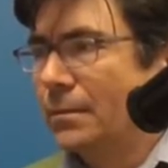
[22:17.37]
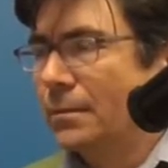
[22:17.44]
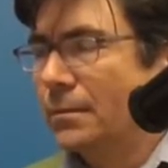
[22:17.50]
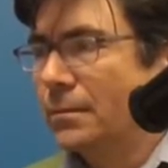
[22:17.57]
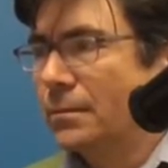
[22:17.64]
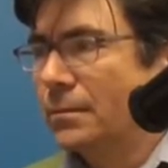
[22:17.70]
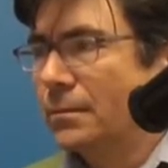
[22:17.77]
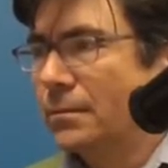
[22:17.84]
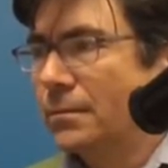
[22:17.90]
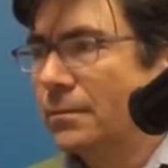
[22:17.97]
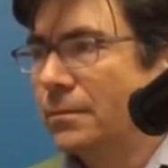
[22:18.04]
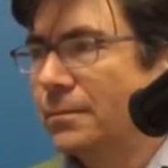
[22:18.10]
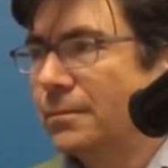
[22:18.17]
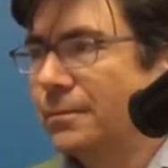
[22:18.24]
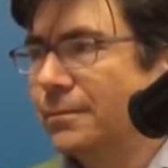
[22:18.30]

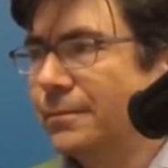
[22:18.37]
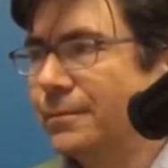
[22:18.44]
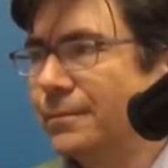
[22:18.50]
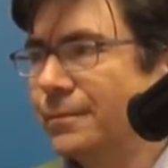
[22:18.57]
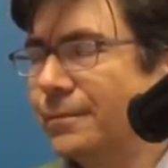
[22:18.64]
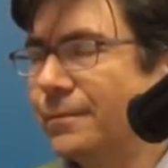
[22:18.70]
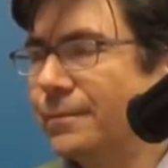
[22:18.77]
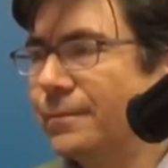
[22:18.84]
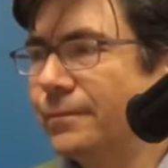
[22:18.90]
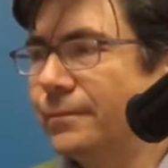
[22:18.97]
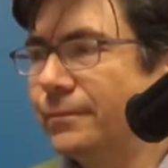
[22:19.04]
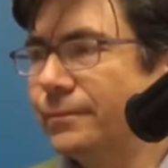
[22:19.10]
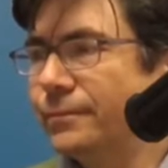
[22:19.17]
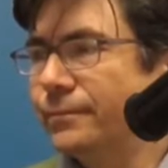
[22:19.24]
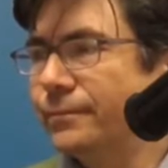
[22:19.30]

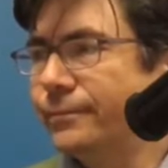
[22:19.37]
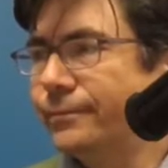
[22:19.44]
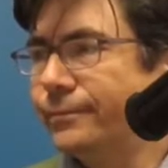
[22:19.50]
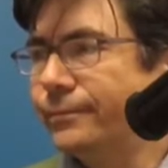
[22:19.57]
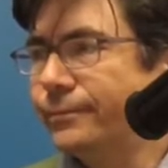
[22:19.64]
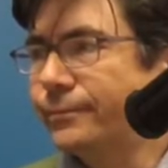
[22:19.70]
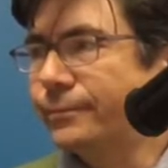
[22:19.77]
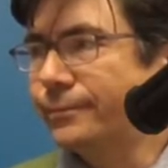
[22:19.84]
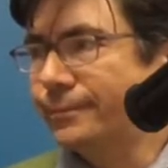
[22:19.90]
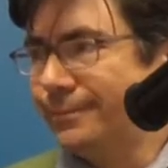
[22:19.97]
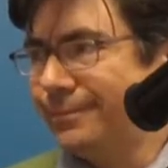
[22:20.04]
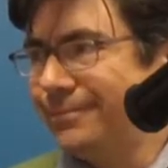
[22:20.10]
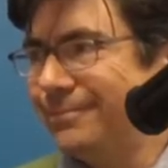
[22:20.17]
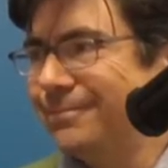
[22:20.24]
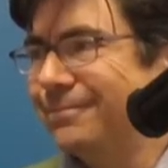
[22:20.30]

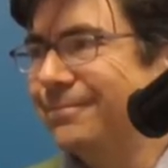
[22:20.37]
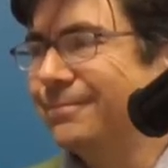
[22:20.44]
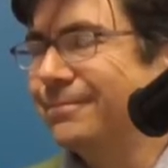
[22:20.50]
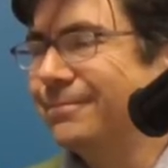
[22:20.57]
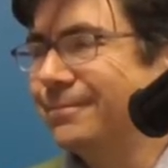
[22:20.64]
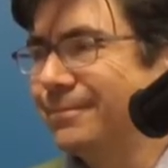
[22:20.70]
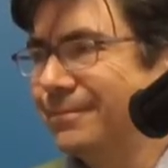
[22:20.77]
The person shown says nothing.